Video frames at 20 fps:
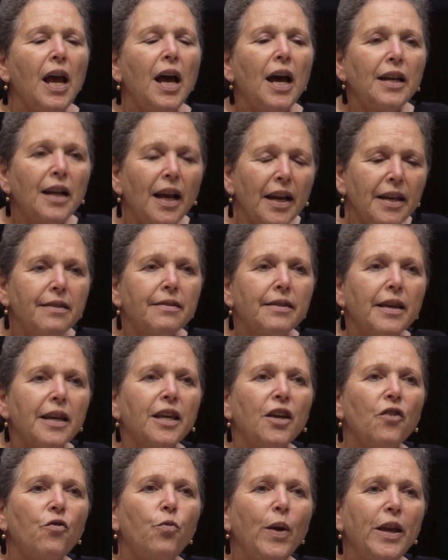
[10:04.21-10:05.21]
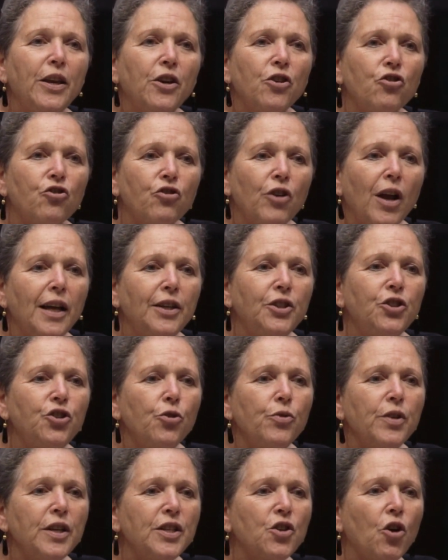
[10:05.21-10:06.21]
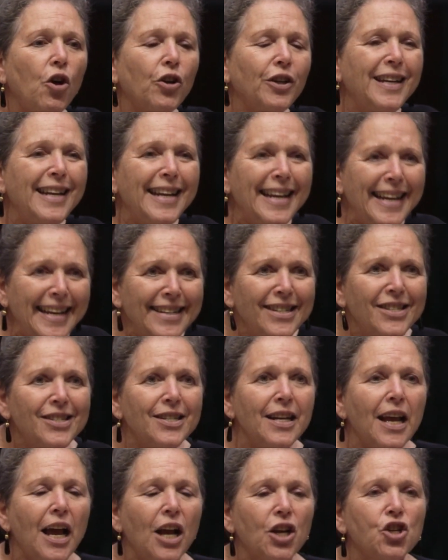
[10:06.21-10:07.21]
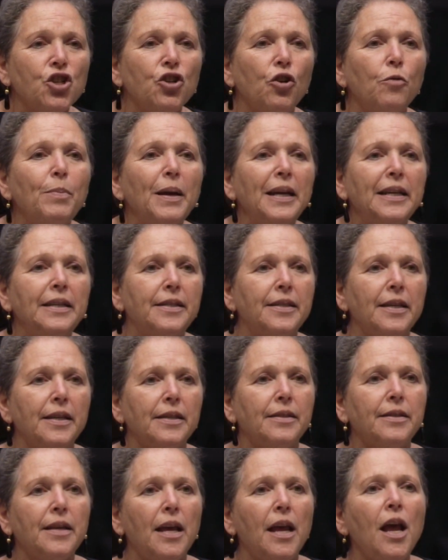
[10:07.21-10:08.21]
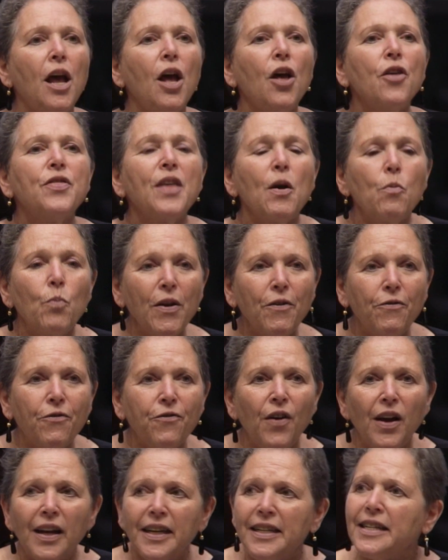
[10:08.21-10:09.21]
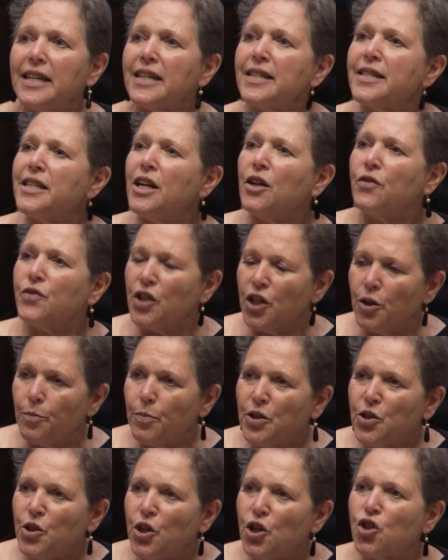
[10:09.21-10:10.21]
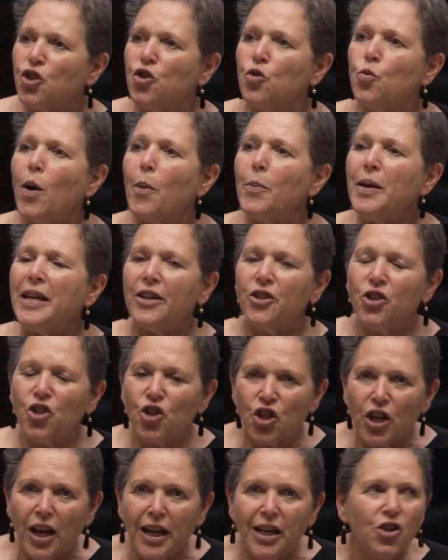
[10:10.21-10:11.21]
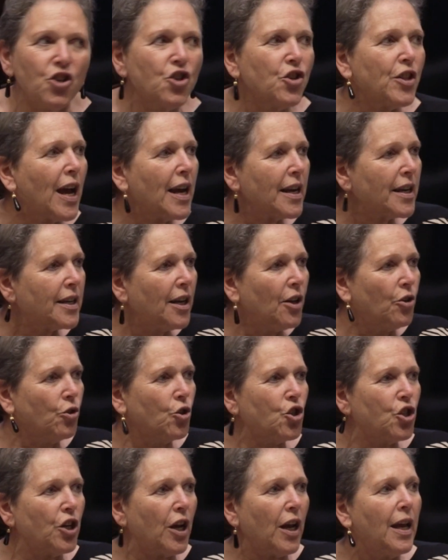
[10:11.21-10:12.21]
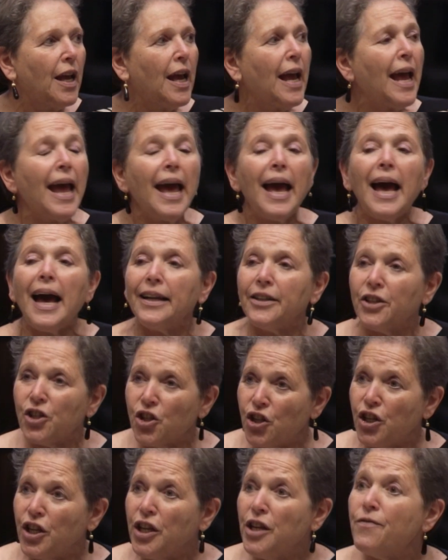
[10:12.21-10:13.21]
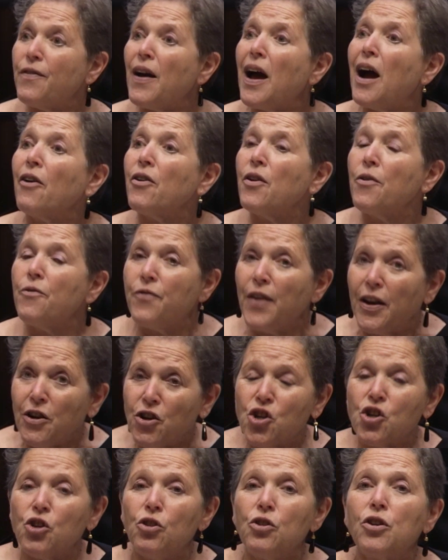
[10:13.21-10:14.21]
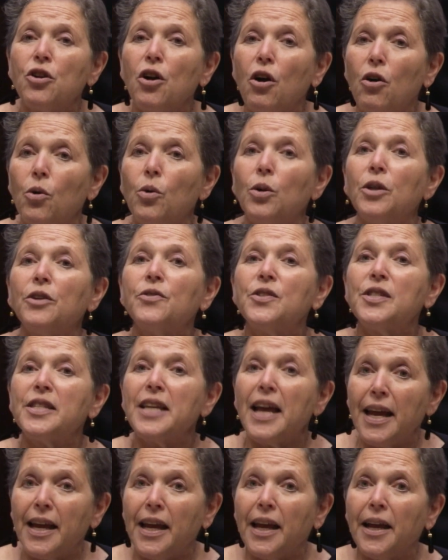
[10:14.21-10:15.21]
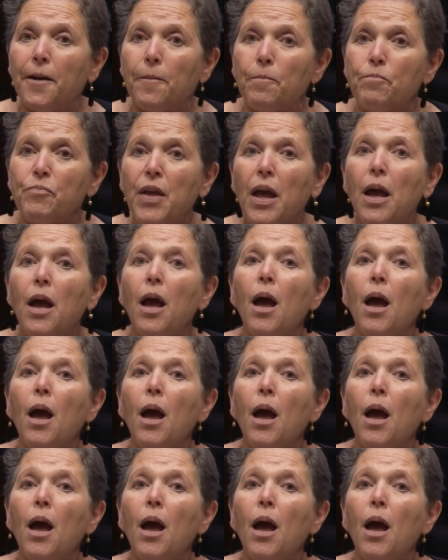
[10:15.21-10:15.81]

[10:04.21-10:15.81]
And I think if we can try and do this on an international basis, then we find ourselves in a position where we can change that culture and achieve our eventual goal of saying,